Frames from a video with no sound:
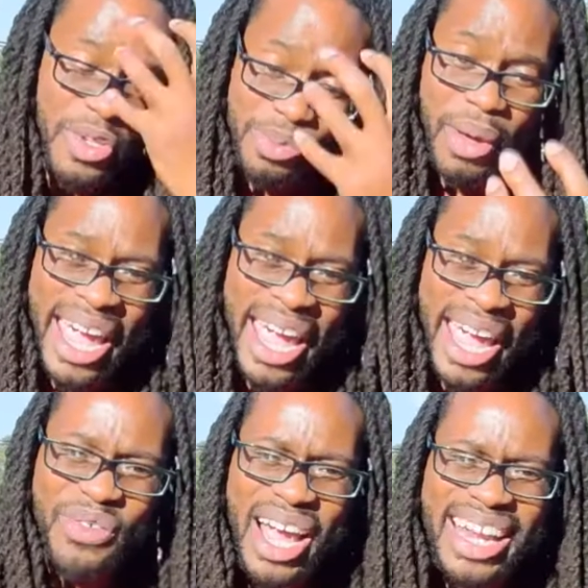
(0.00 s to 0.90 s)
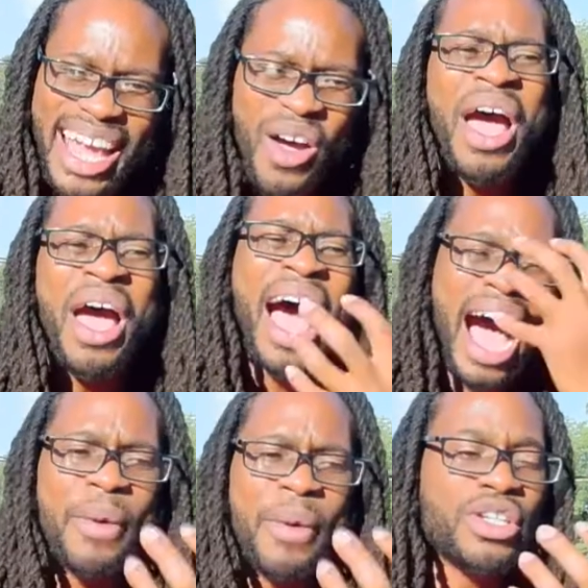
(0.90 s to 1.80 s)
with my hand right now,
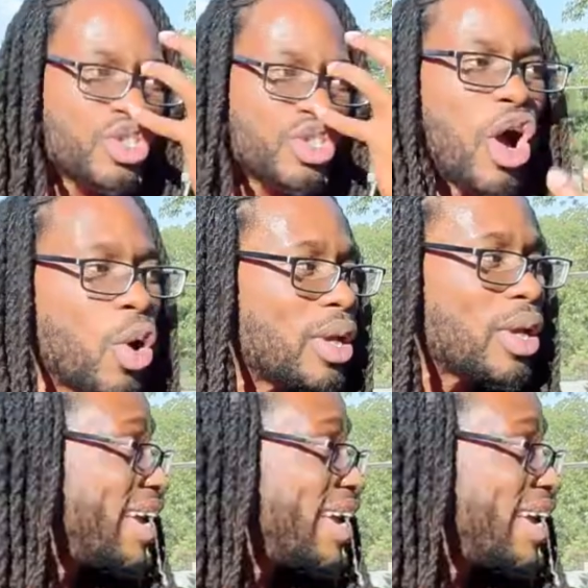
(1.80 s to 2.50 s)
I'm controlling